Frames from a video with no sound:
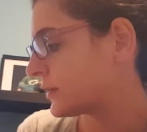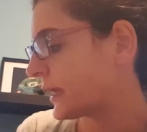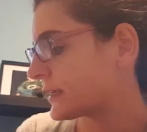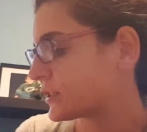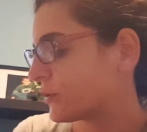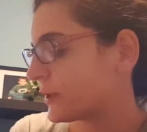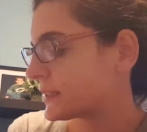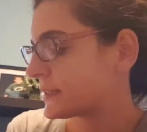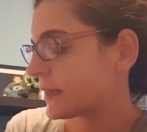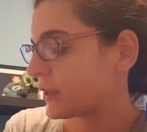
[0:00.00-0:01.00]
yeah, so
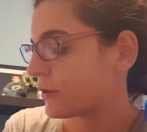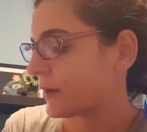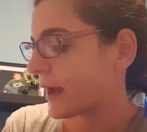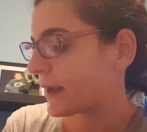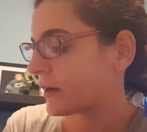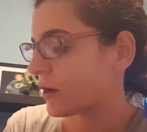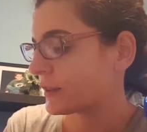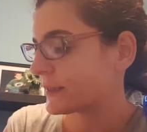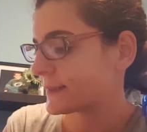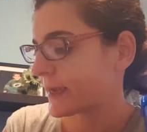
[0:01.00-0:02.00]
instead you would add it
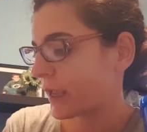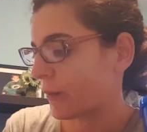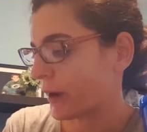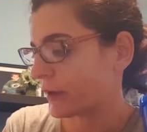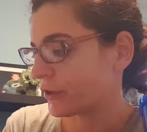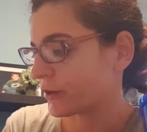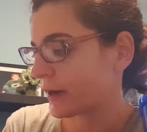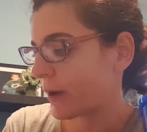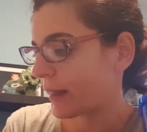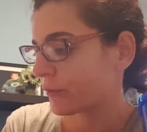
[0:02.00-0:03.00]
on the second one, your
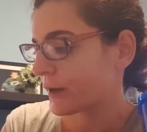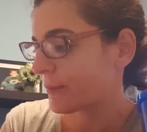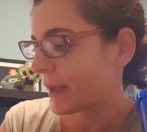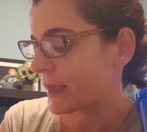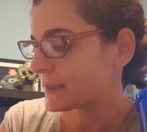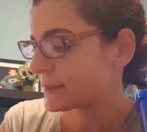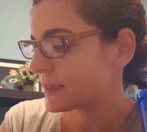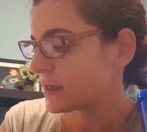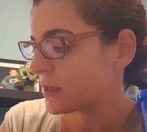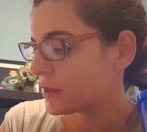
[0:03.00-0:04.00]
calorie base.
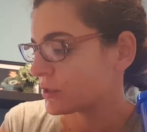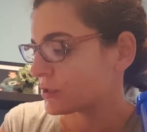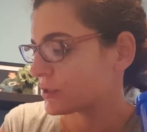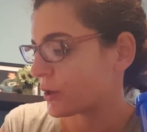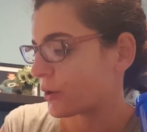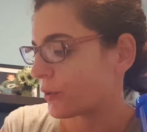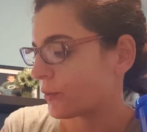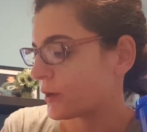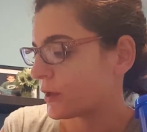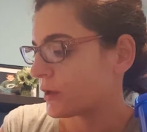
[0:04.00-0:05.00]

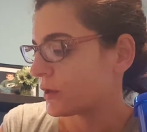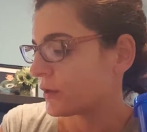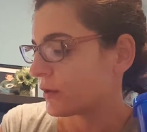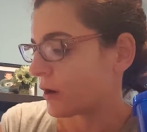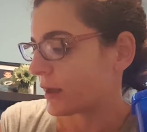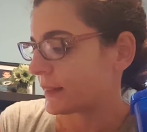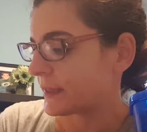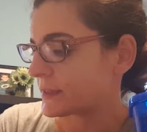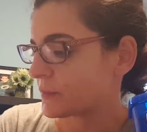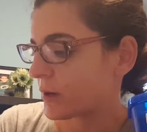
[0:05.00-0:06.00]
So on
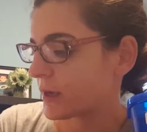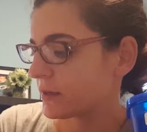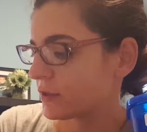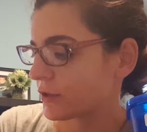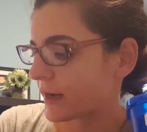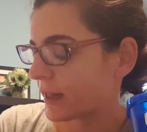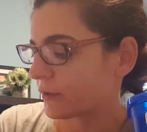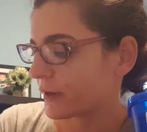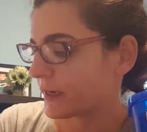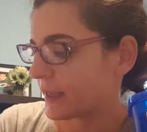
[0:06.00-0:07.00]
this one, your
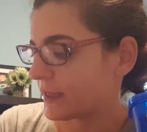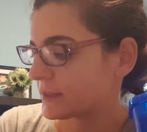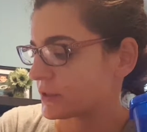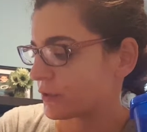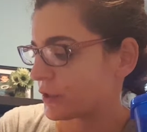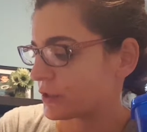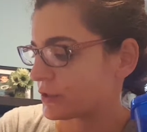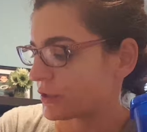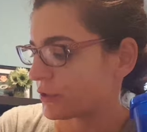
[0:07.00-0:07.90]
calorie needs, so you'd